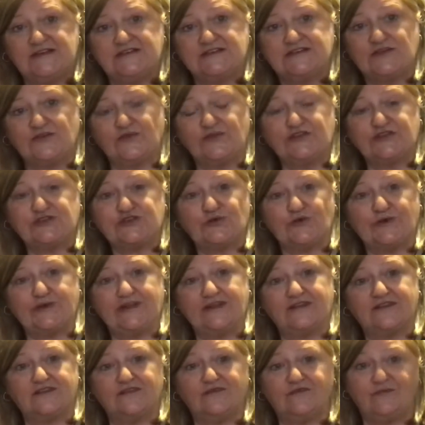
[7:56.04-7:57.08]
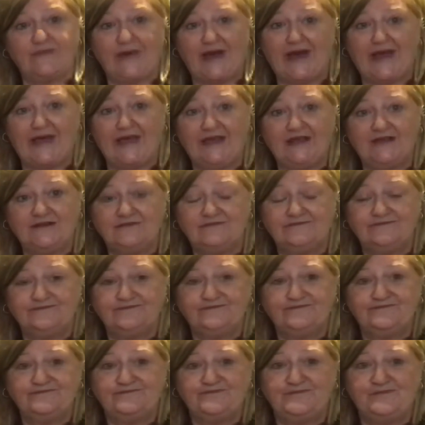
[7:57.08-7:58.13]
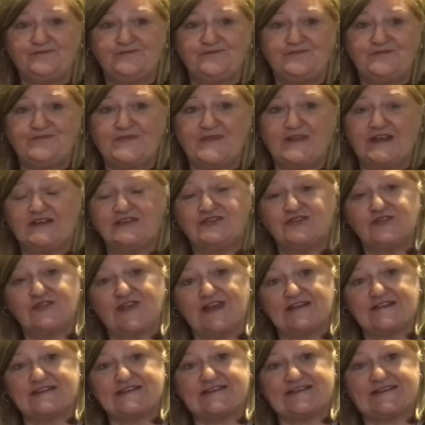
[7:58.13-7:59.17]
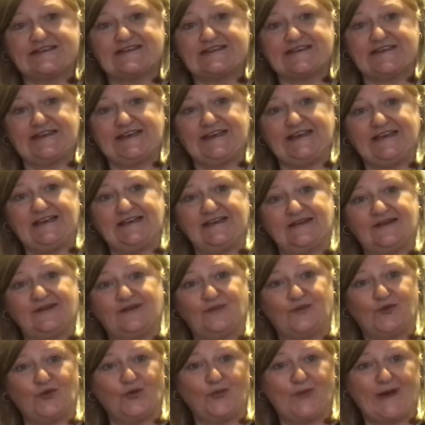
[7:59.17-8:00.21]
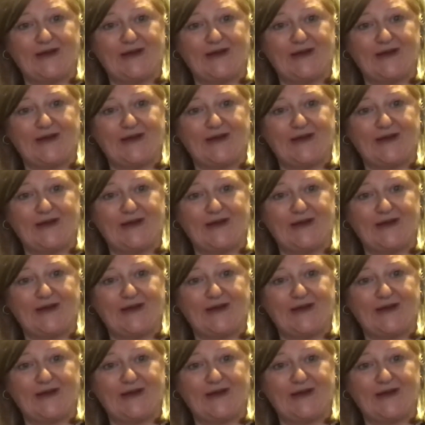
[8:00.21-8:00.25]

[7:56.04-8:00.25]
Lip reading: So on the 20th of May in 2016, Paul